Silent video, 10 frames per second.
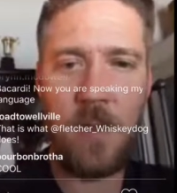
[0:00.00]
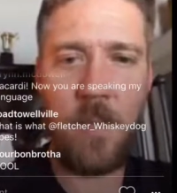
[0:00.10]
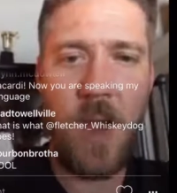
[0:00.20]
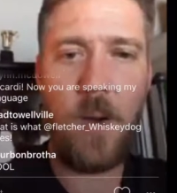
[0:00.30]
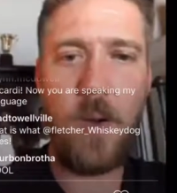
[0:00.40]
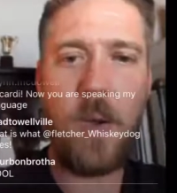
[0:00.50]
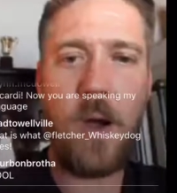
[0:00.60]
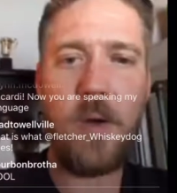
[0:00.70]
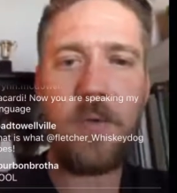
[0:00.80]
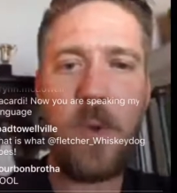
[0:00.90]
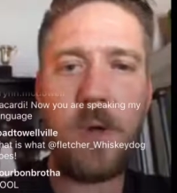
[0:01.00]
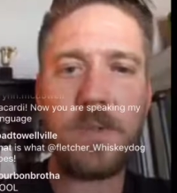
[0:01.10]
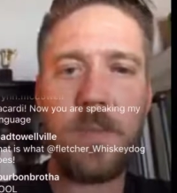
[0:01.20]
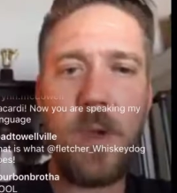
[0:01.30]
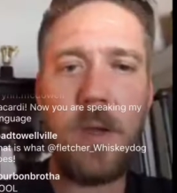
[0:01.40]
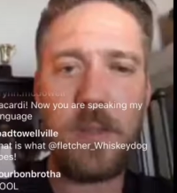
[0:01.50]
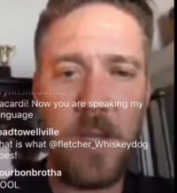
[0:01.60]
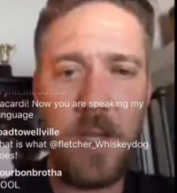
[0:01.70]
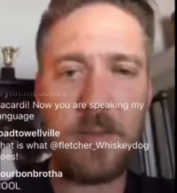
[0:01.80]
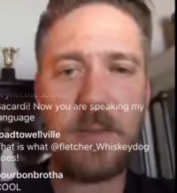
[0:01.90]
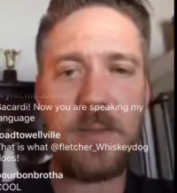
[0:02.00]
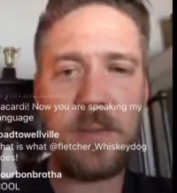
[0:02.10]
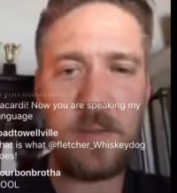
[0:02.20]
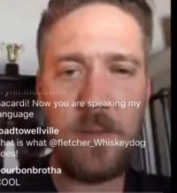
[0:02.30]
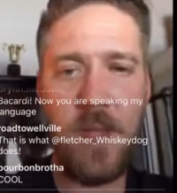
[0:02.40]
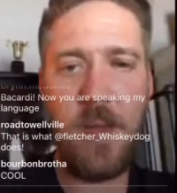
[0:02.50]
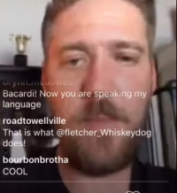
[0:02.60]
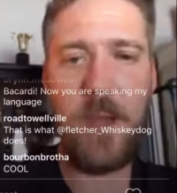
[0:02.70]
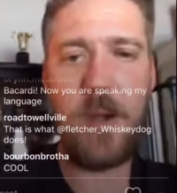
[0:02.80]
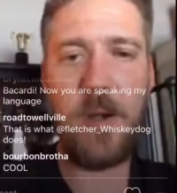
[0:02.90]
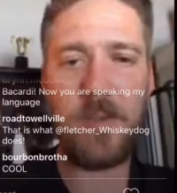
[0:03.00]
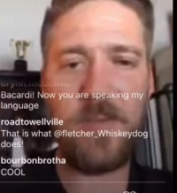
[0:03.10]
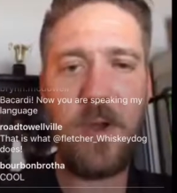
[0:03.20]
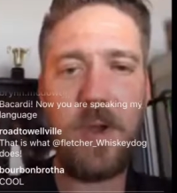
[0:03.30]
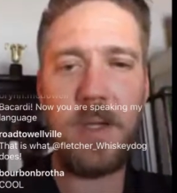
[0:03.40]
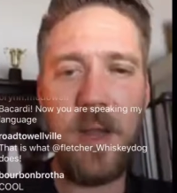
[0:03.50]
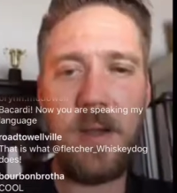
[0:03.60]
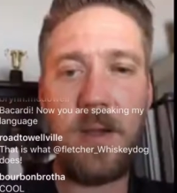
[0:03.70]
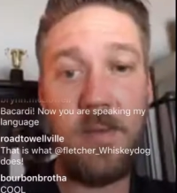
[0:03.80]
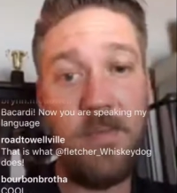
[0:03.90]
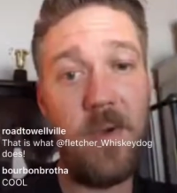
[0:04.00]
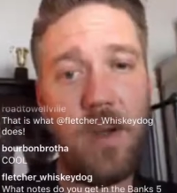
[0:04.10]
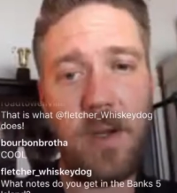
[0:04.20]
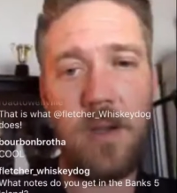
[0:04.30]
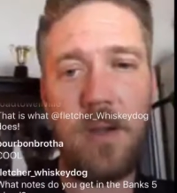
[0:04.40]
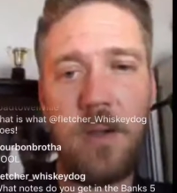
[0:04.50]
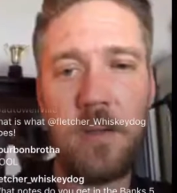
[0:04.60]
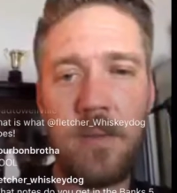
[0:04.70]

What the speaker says: Maui Wowie from Altamont. Yes, that beer is very dank and very good.